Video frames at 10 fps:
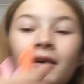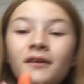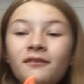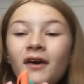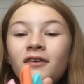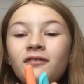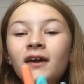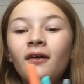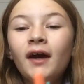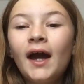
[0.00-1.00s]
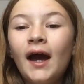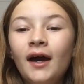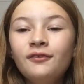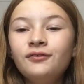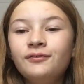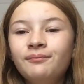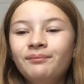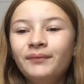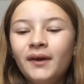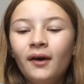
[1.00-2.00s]
So the first thing I have
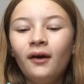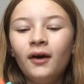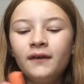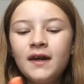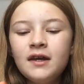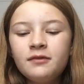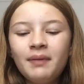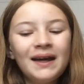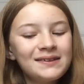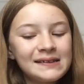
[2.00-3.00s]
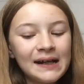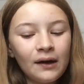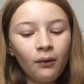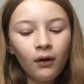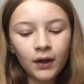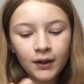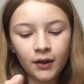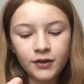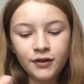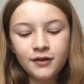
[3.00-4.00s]
are these pastel
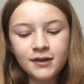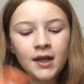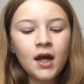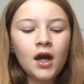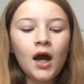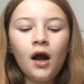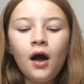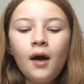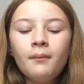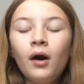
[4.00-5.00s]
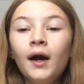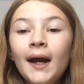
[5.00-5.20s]
highlighters. I